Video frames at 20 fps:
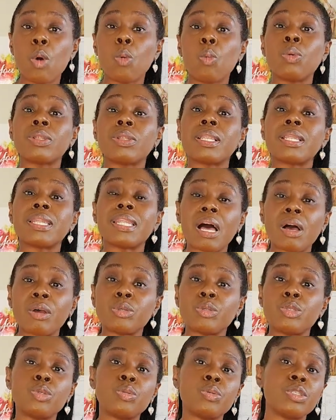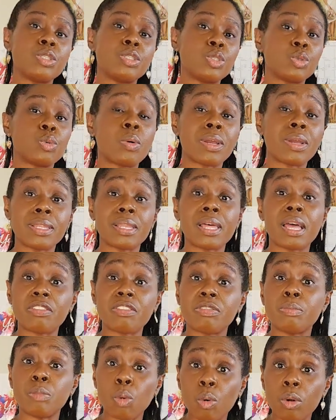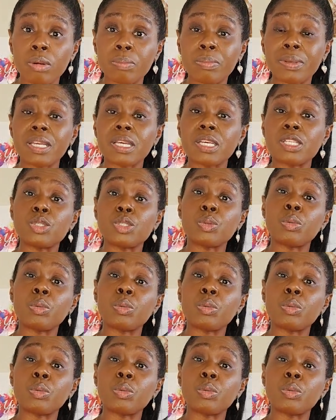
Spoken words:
will allow you to enjoy life more because